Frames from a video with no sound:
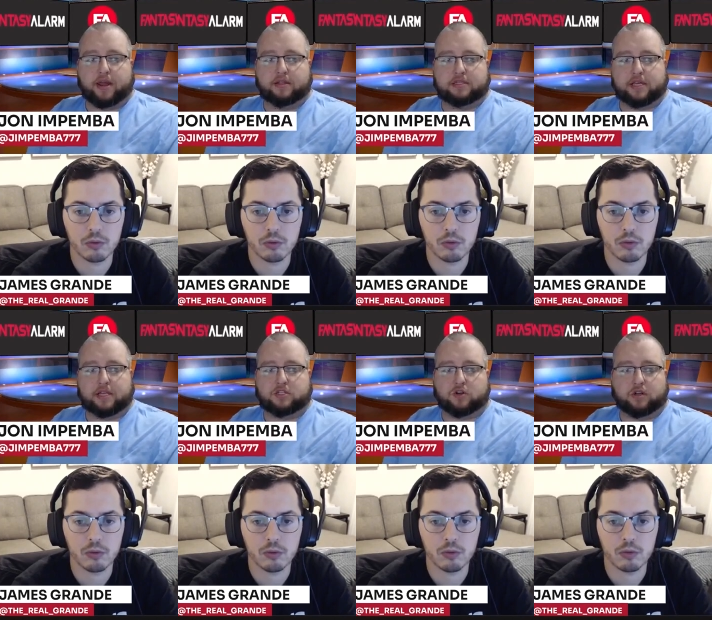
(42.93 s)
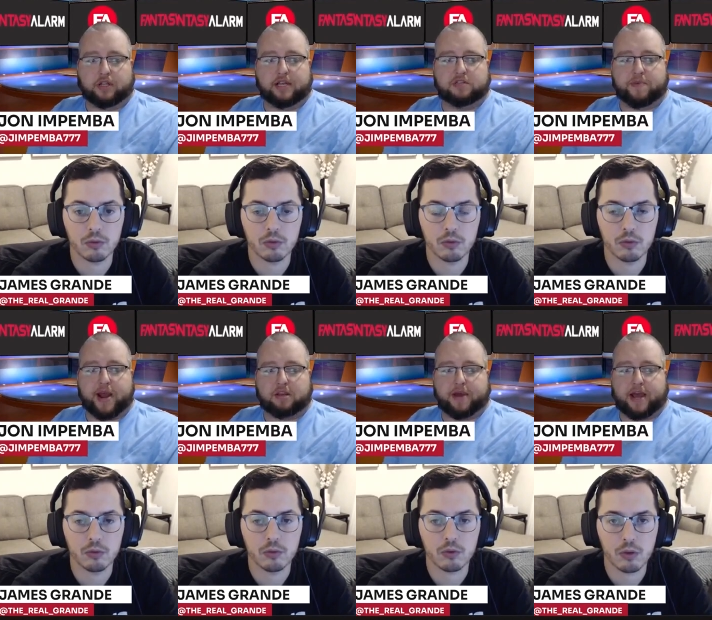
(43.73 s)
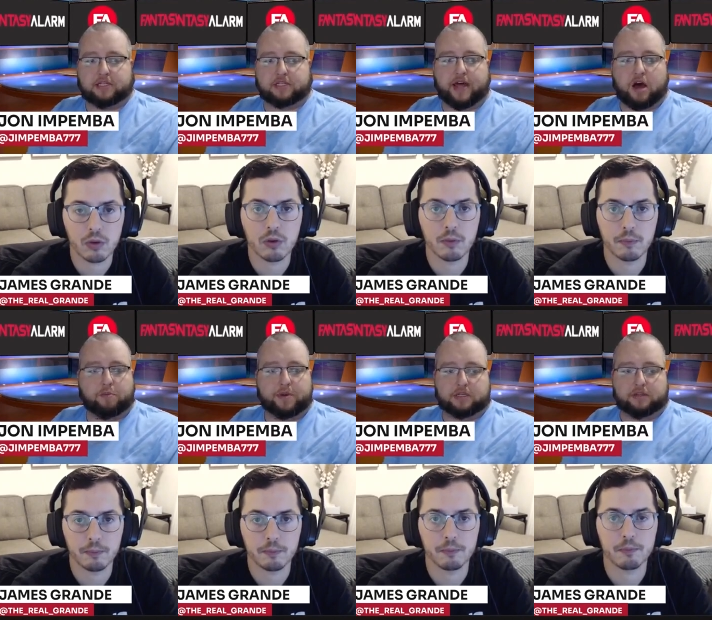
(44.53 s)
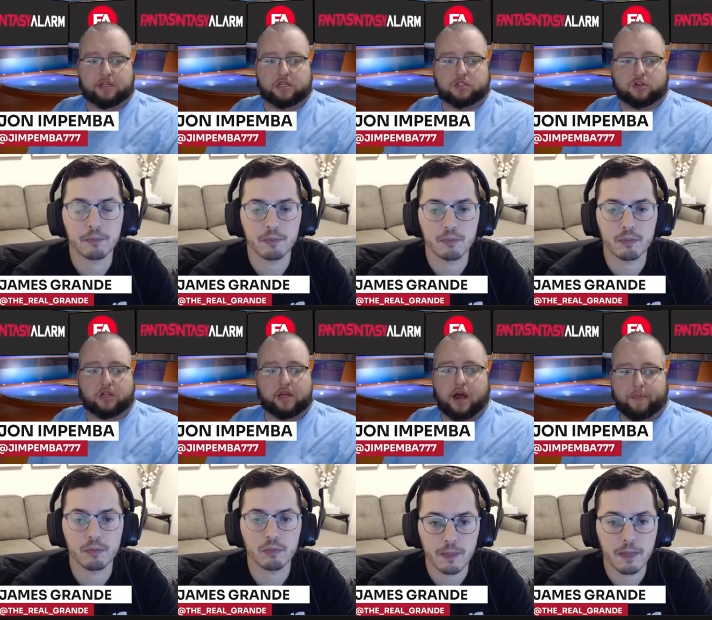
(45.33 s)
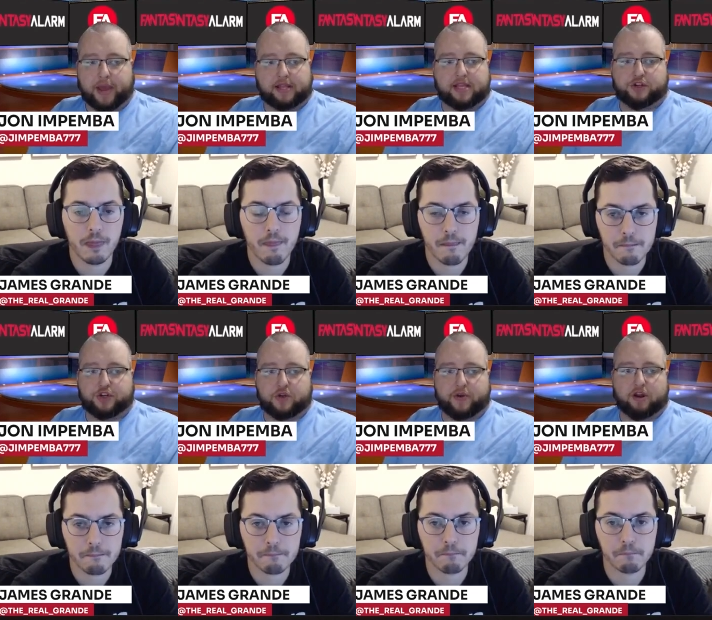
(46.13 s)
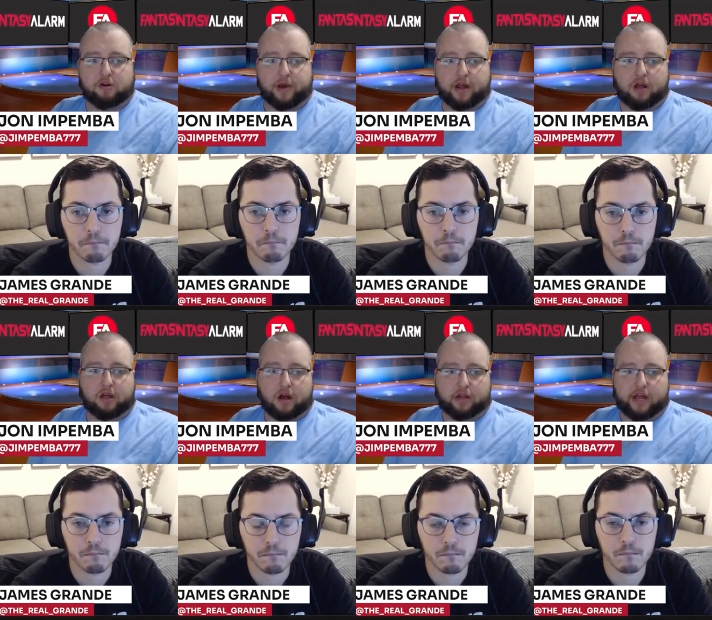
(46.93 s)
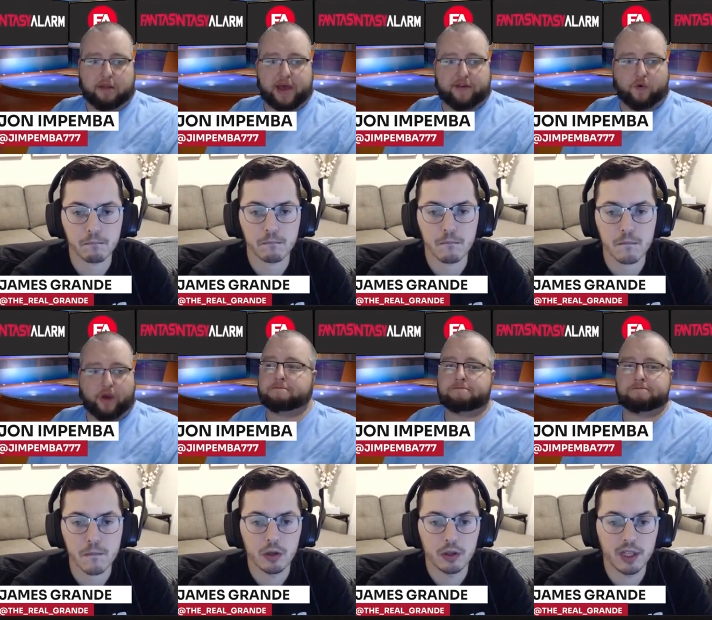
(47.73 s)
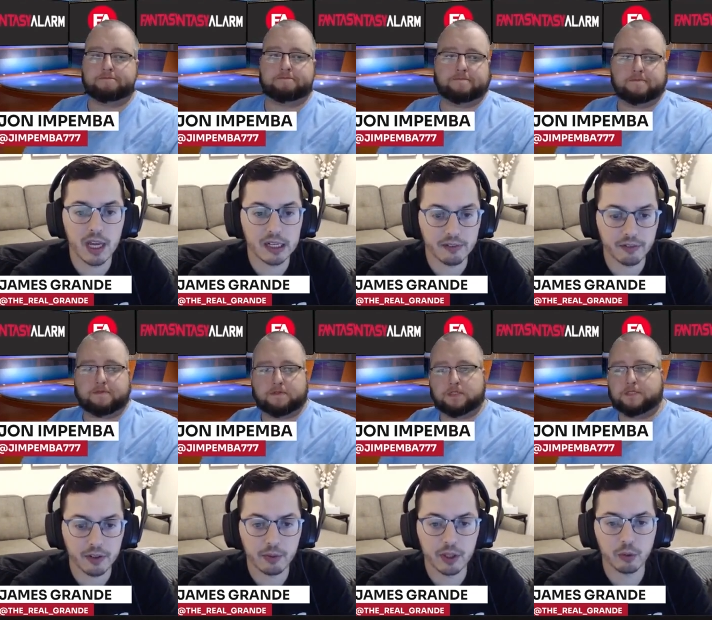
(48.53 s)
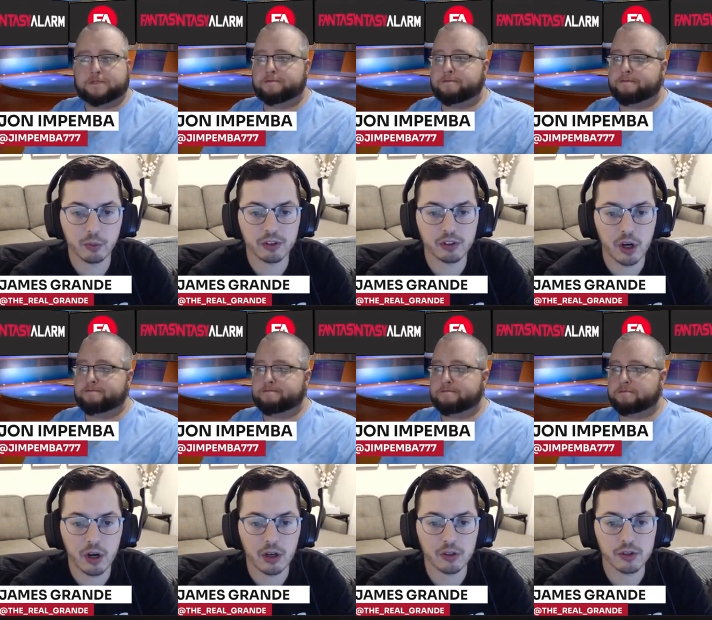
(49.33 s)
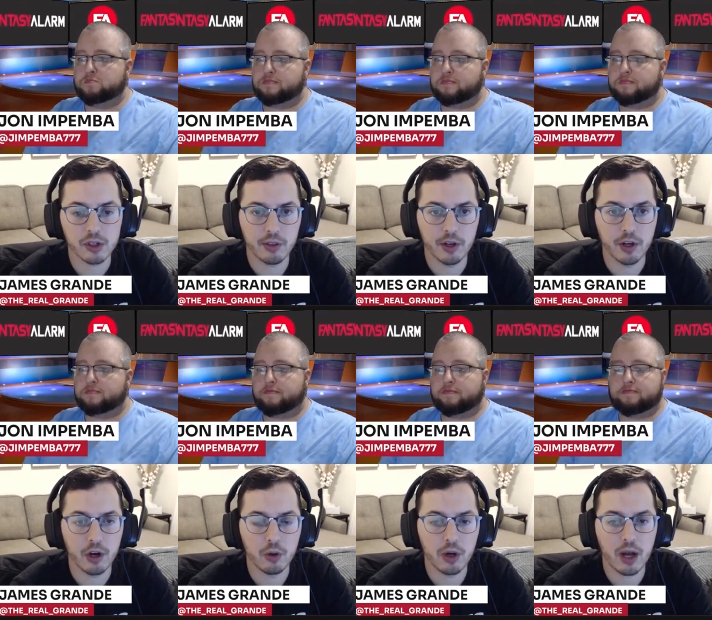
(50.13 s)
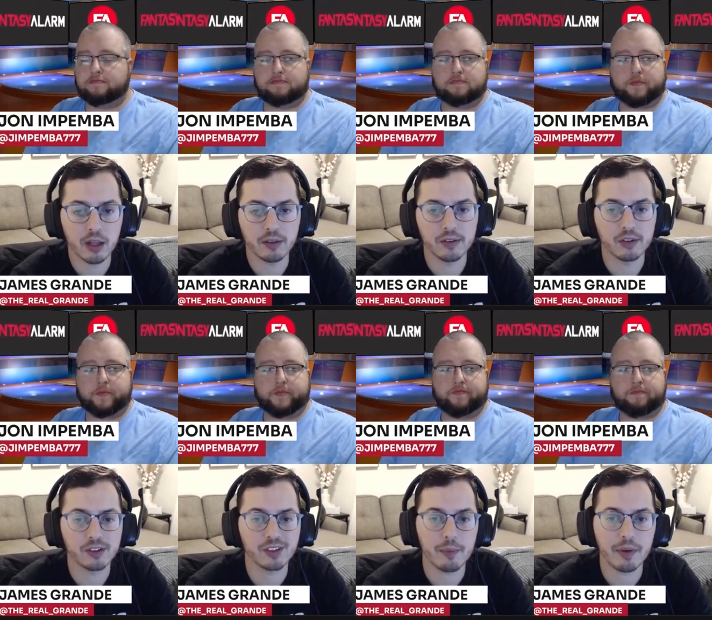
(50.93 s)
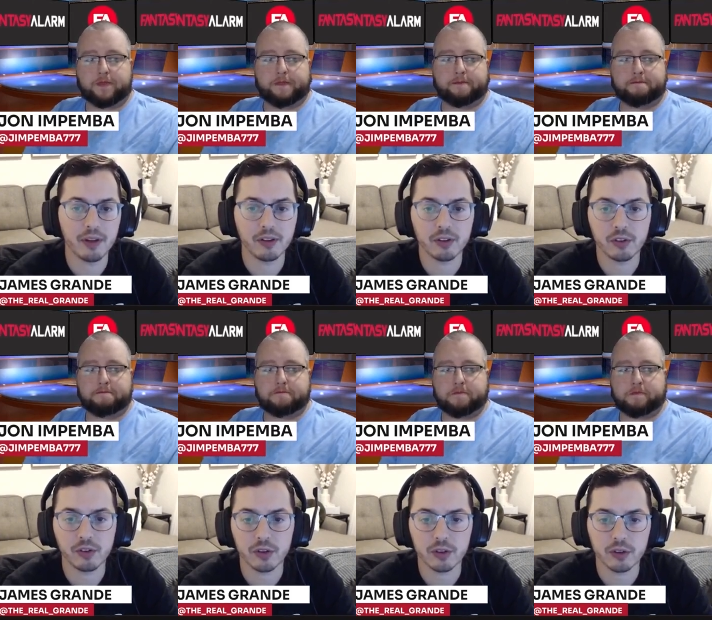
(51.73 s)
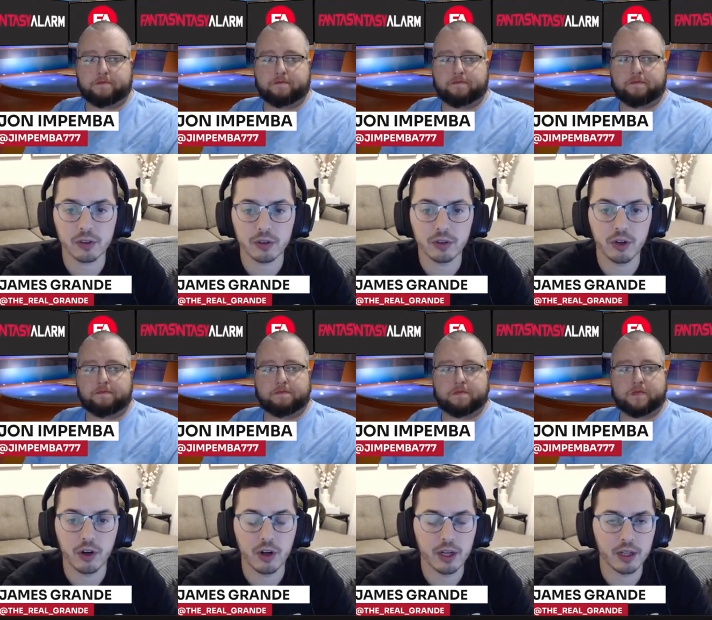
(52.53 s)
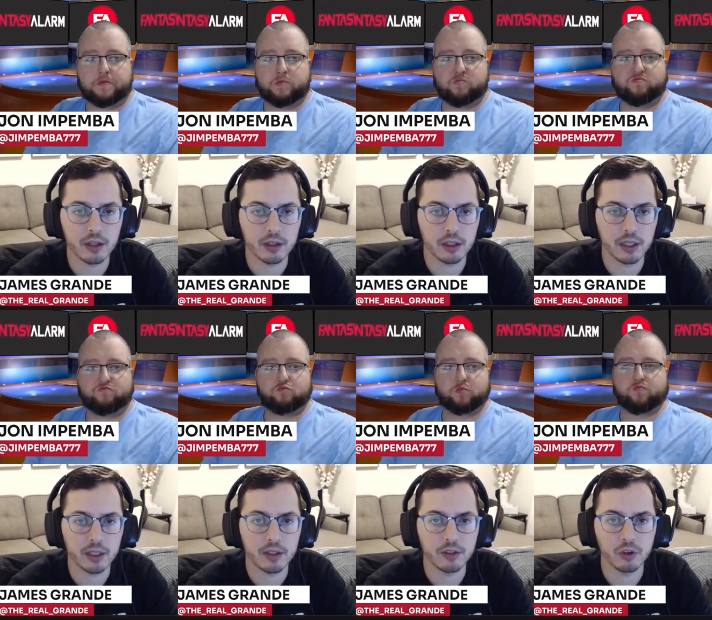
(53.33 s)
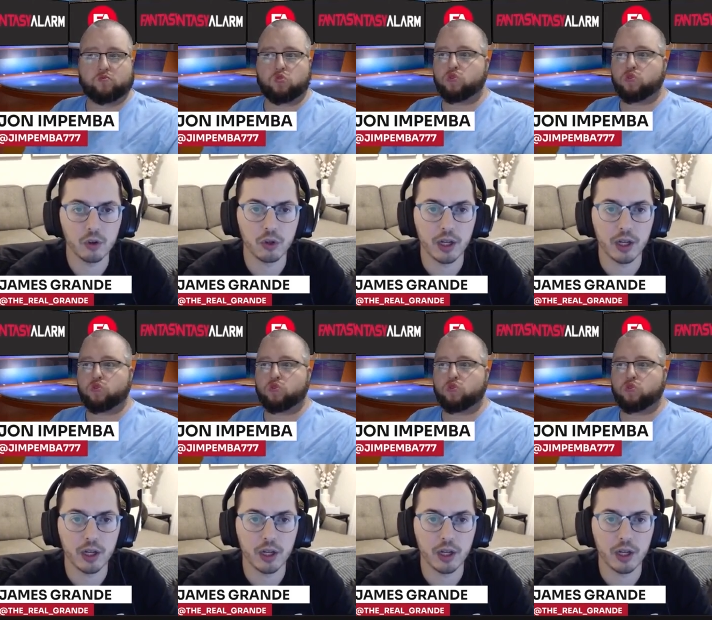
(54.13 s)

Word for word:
Speaker 1: sit certain legs of back to back, so that will be something to certainly pay attention to here. But all in all, not a bad four gamer.
Speaker 2: Yeah, definitely riddled with stars. The note on Simmons during like his whole